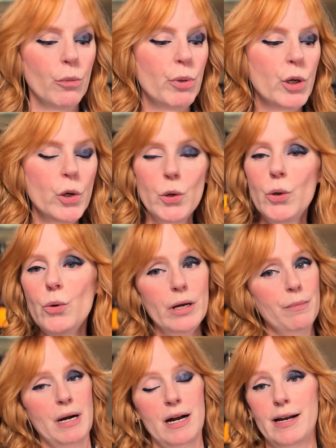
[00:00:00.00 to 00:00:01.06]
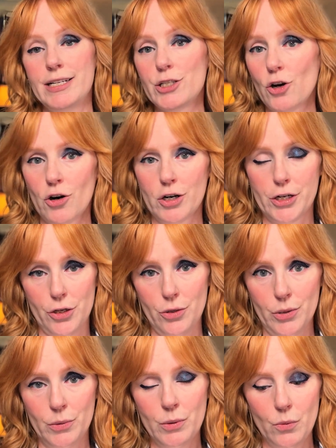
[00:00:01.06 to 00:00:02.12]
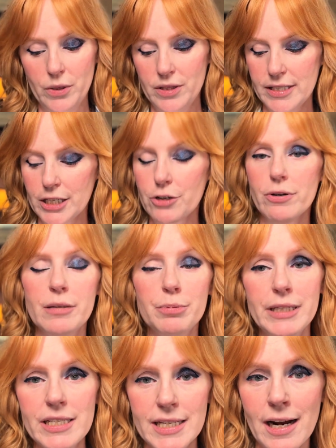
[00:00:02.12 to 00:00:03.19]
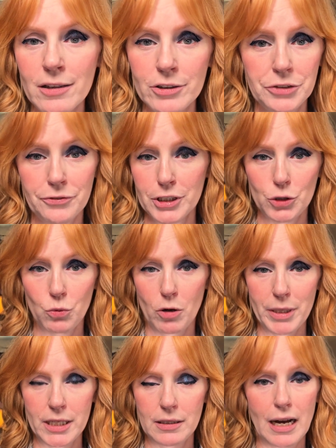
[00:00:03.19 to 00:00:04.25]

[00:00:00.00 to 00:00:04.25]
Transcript: but who am I to argue with this incredibly stylish French woman?